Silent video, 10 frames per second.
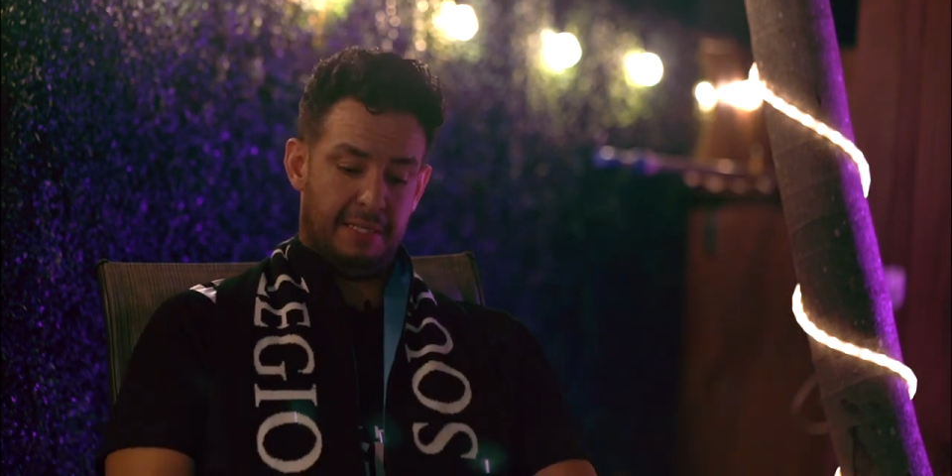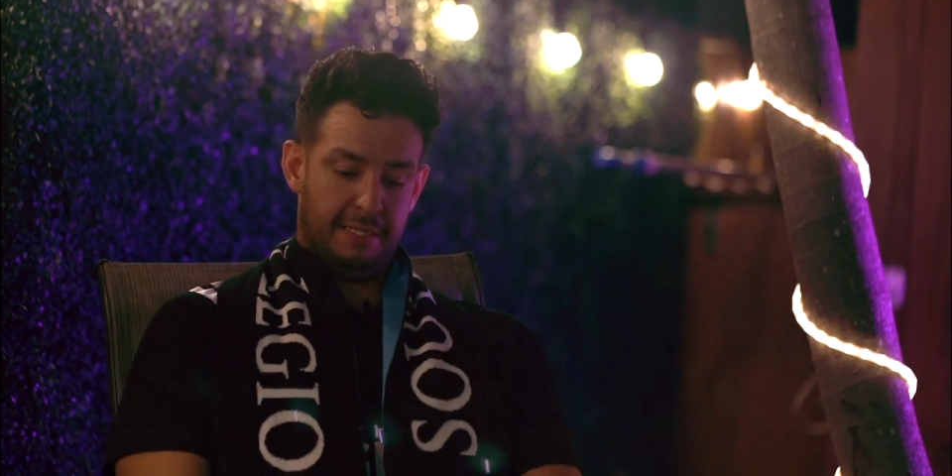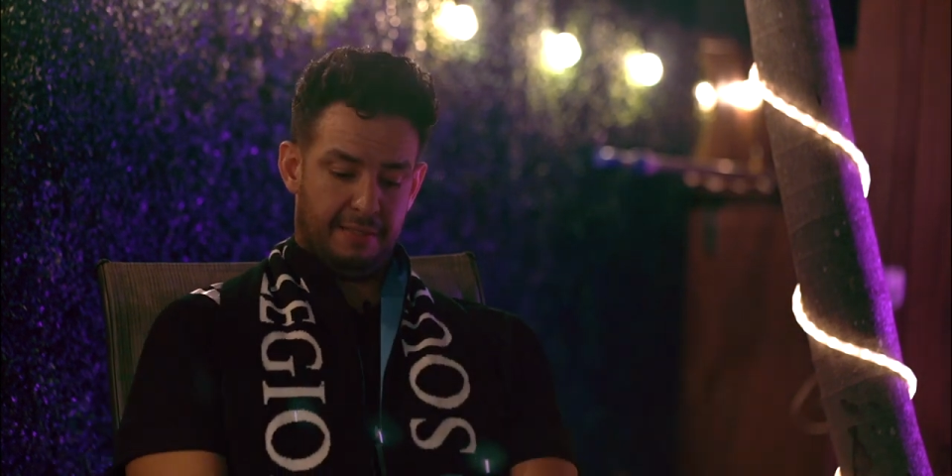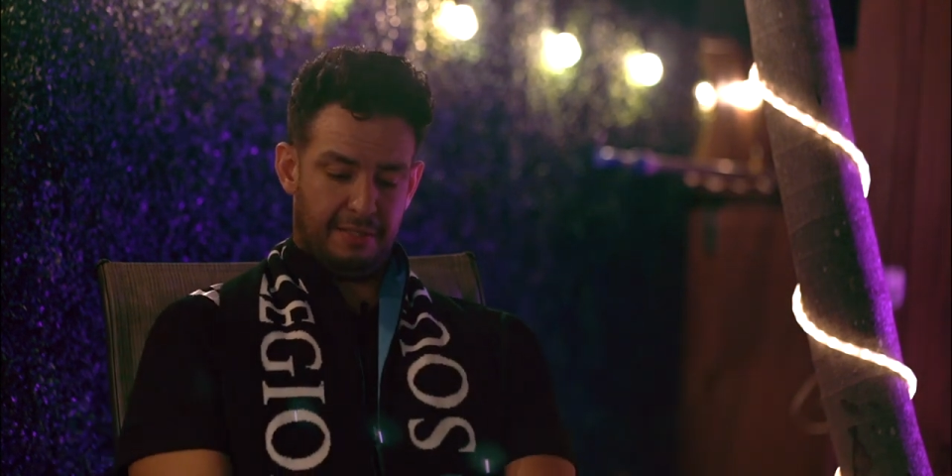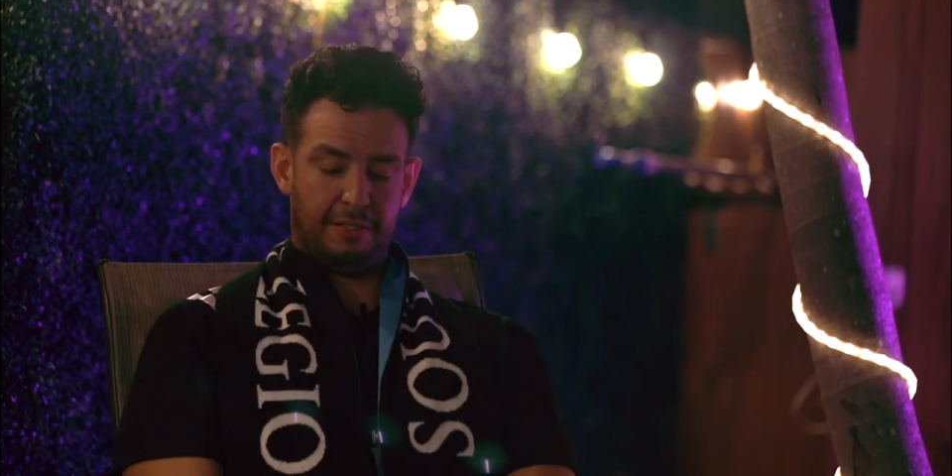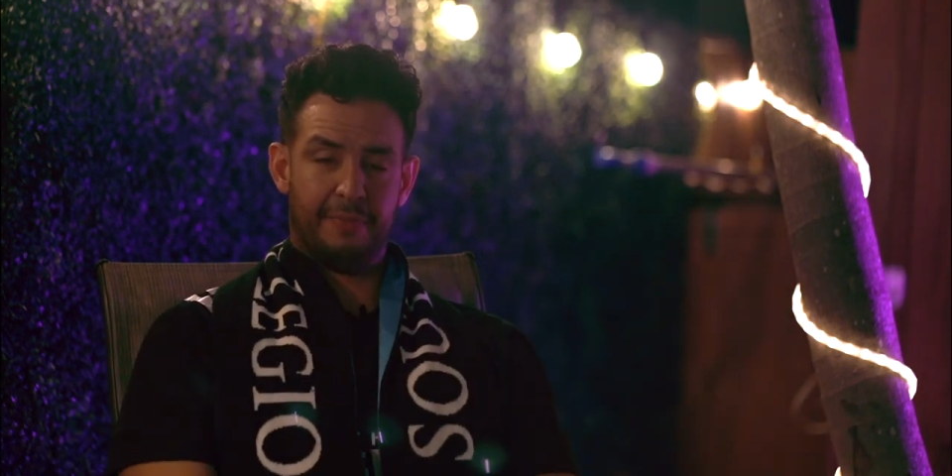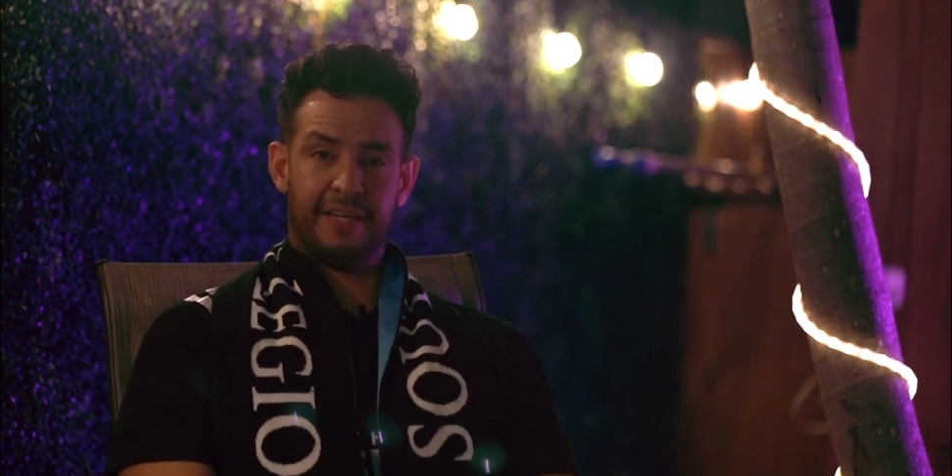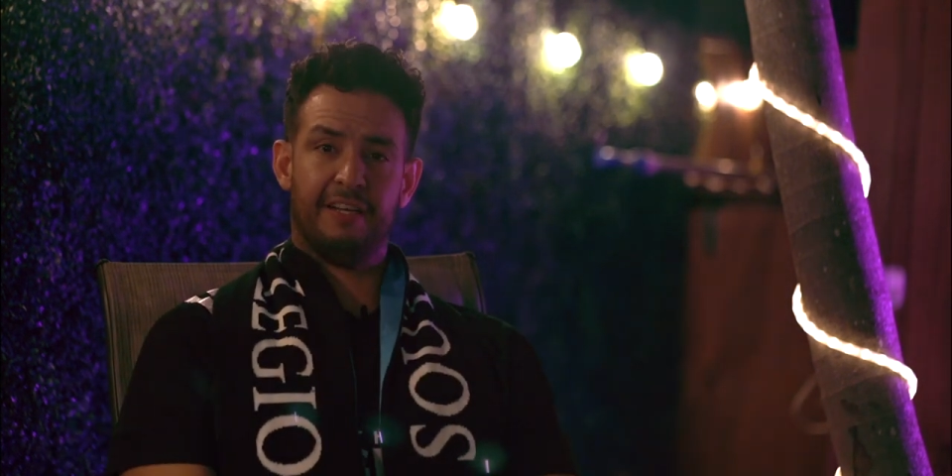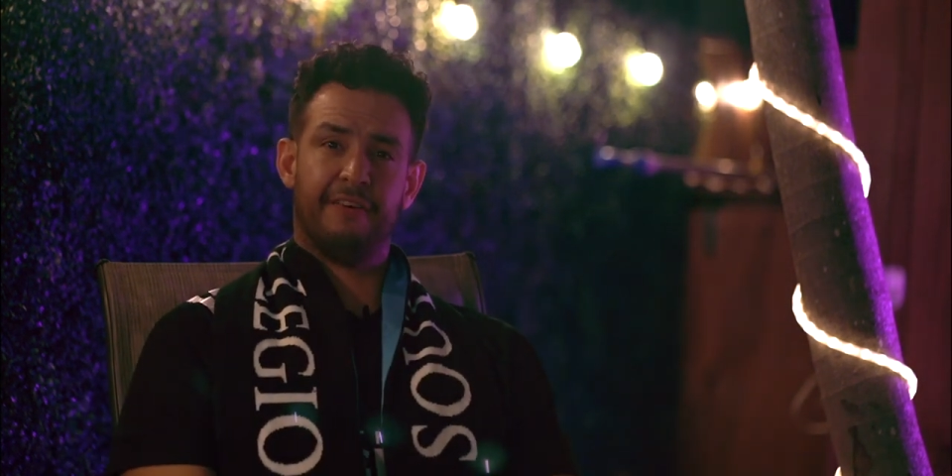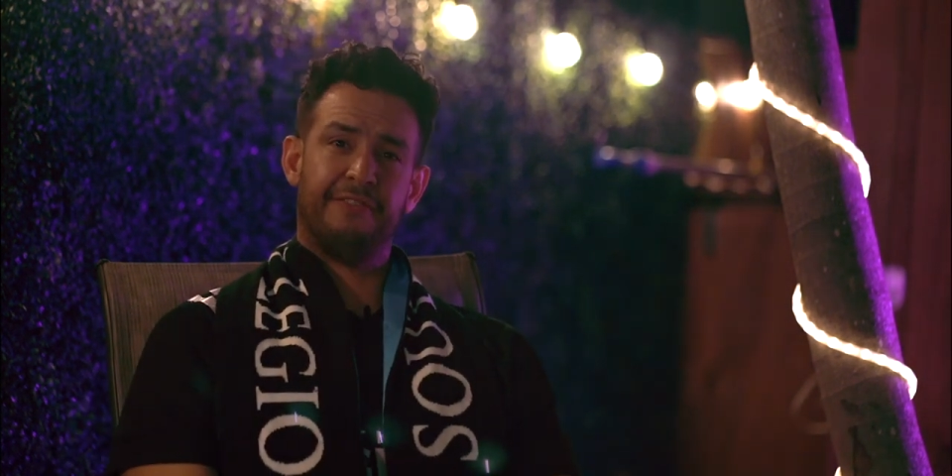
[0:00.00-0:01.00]
since the
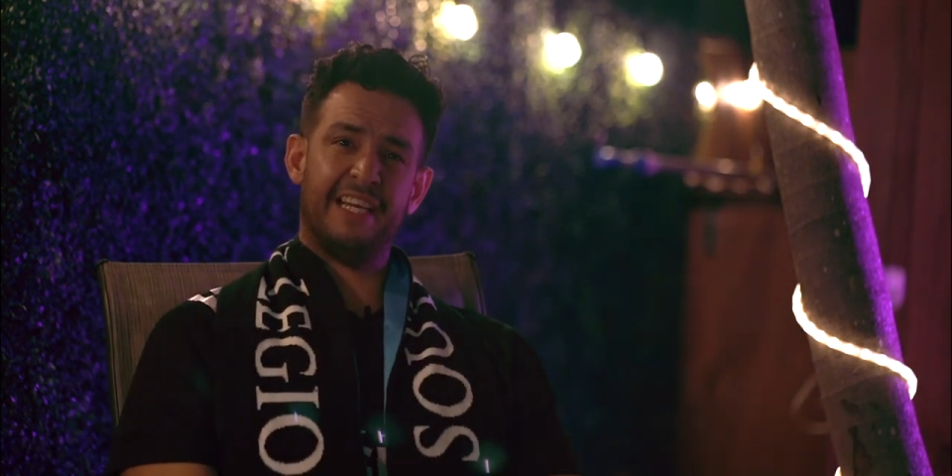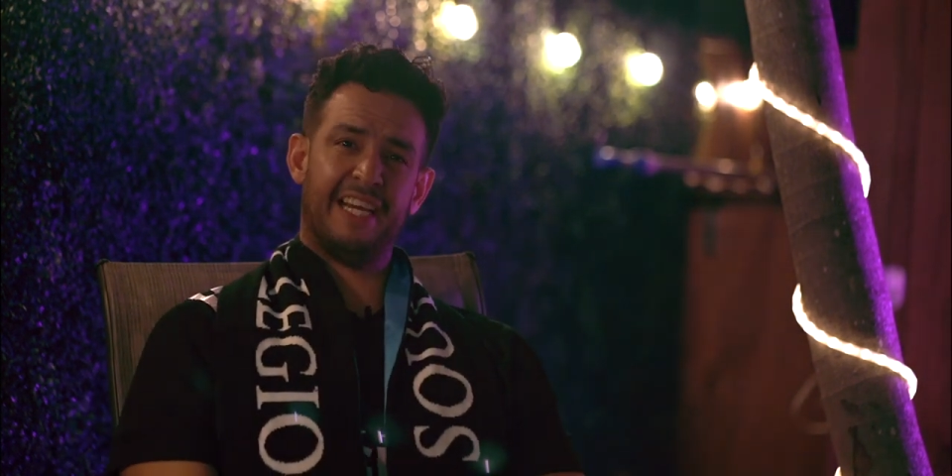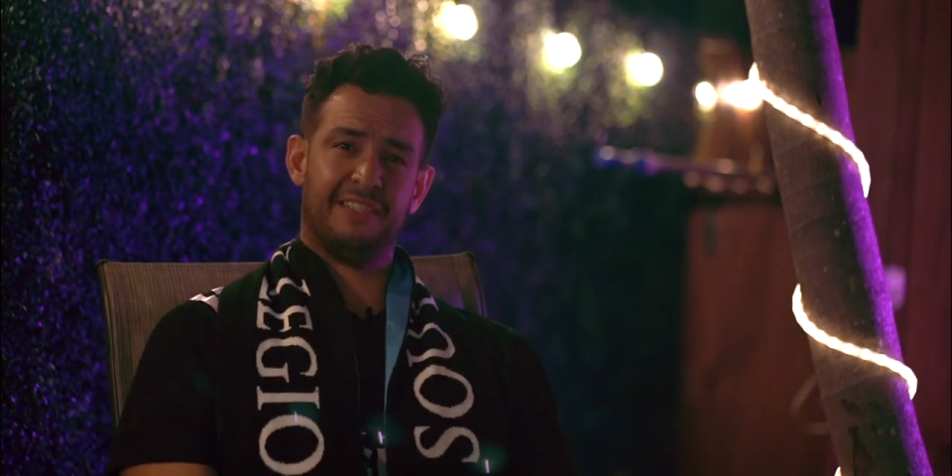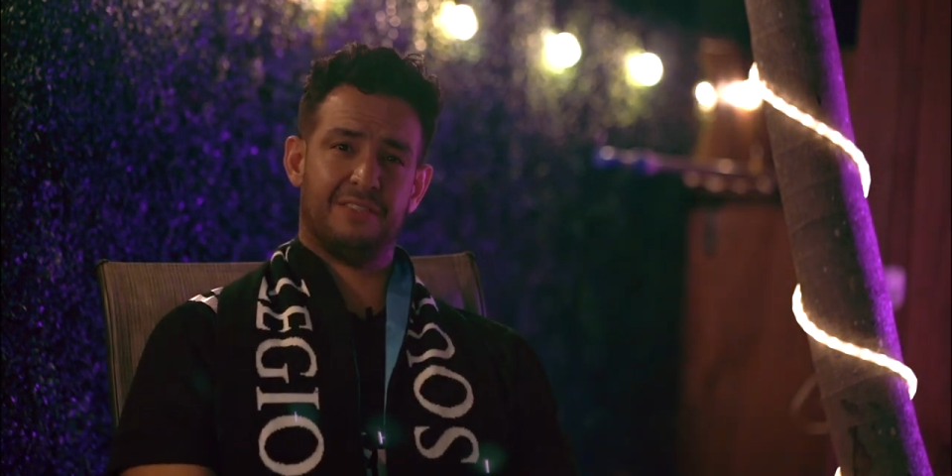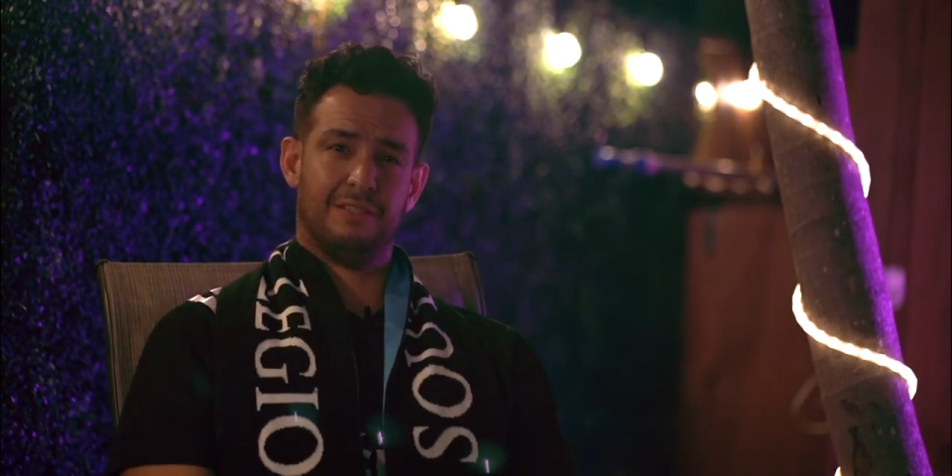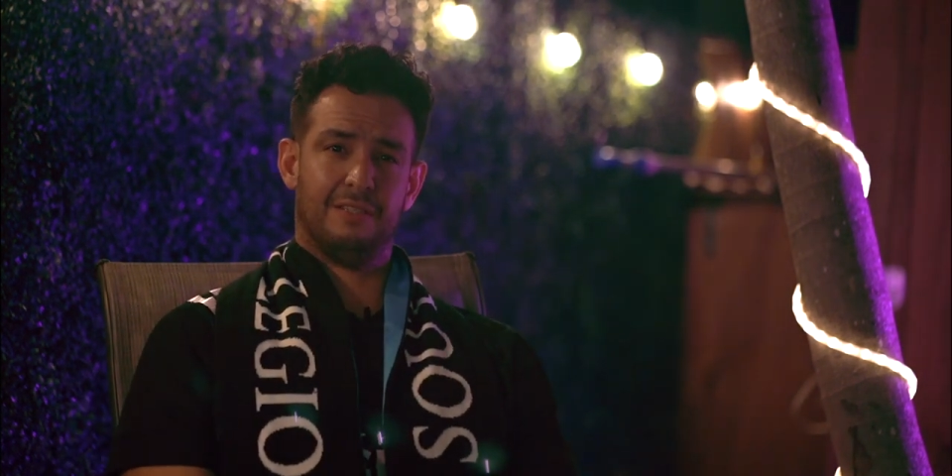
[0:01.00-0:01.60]
beginning of days